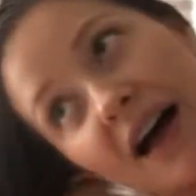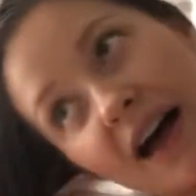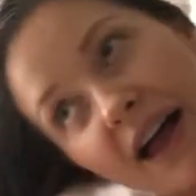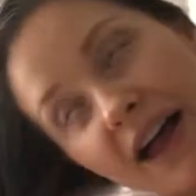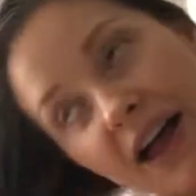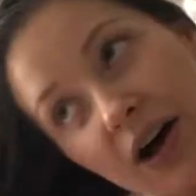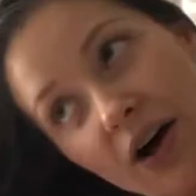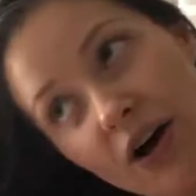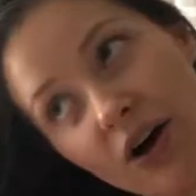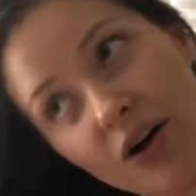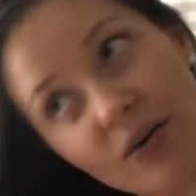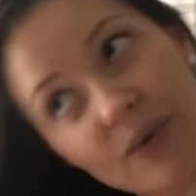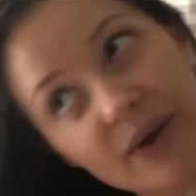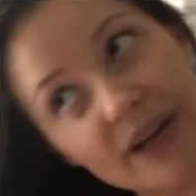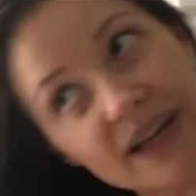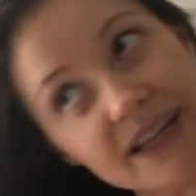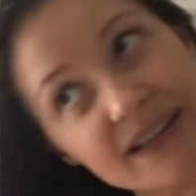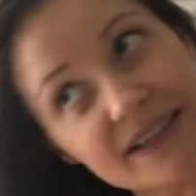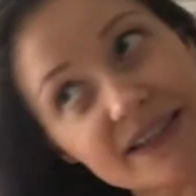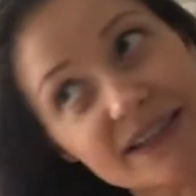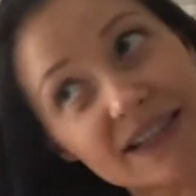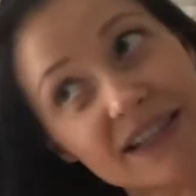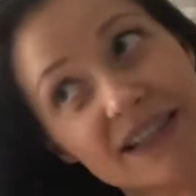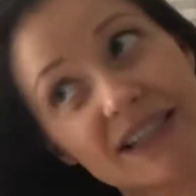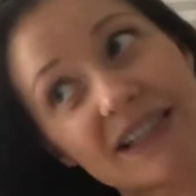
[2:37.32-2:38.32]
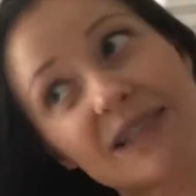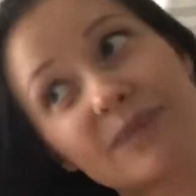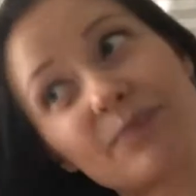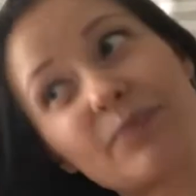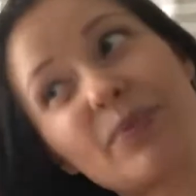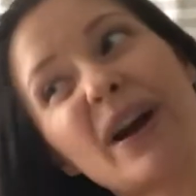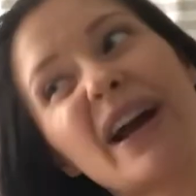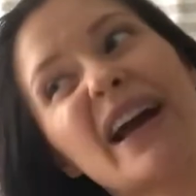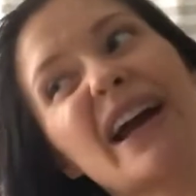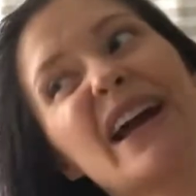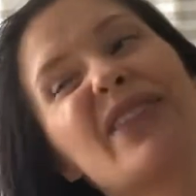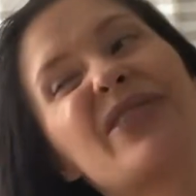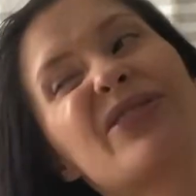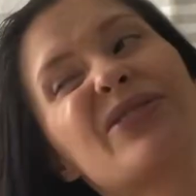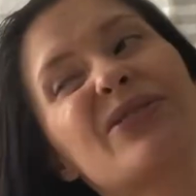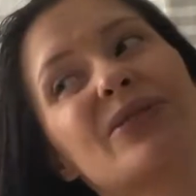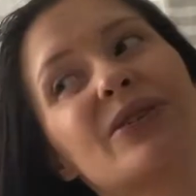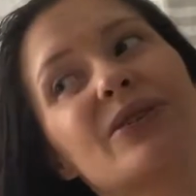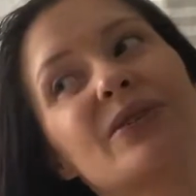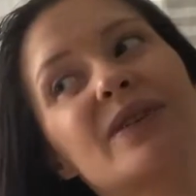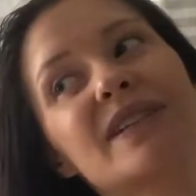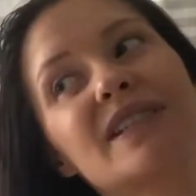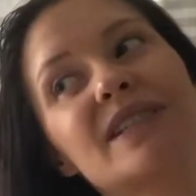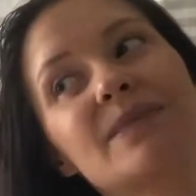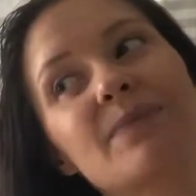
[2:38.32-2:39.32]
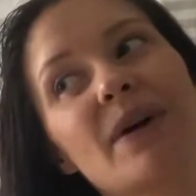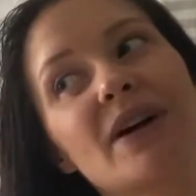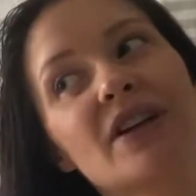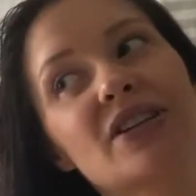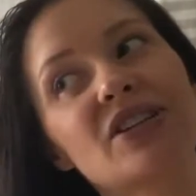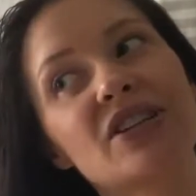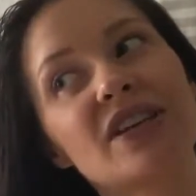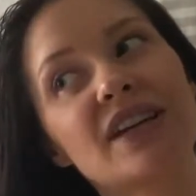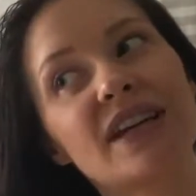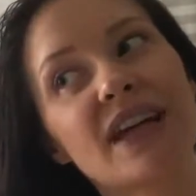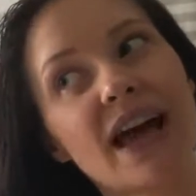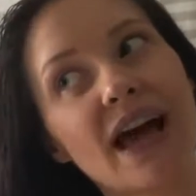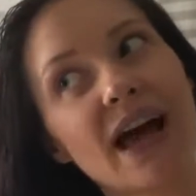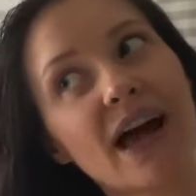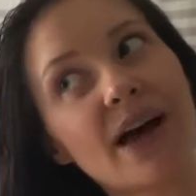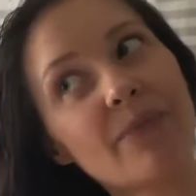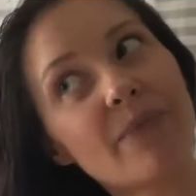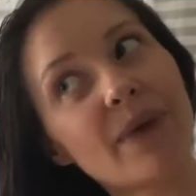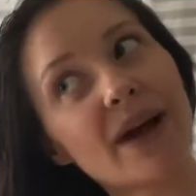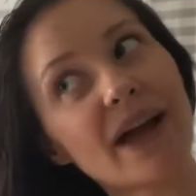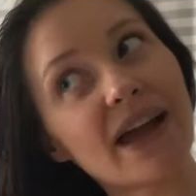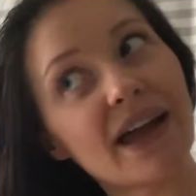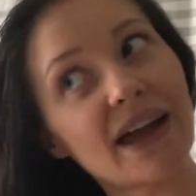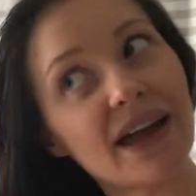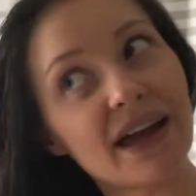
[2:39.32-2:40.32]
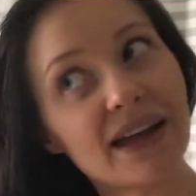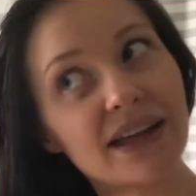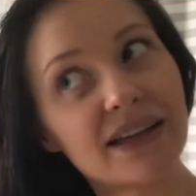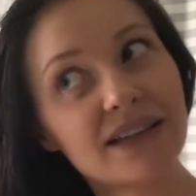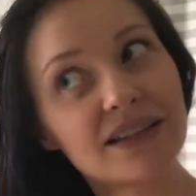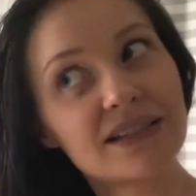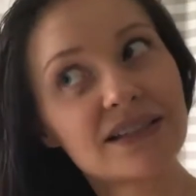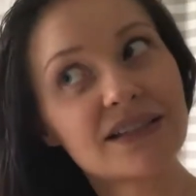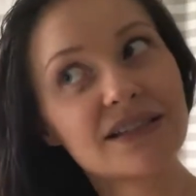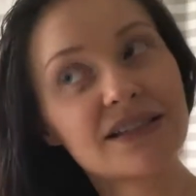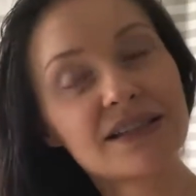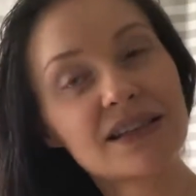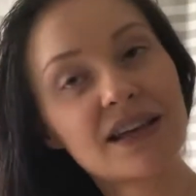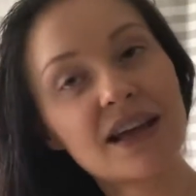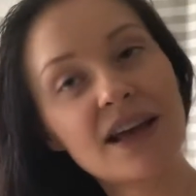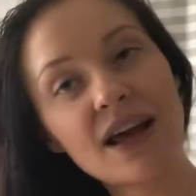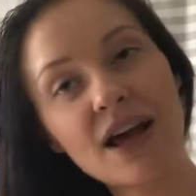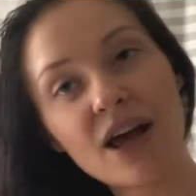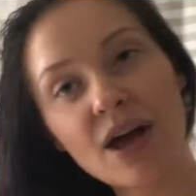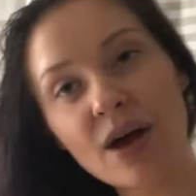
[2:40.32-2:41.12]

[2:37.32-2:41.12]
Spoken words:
I always spray it through, especially at my ends,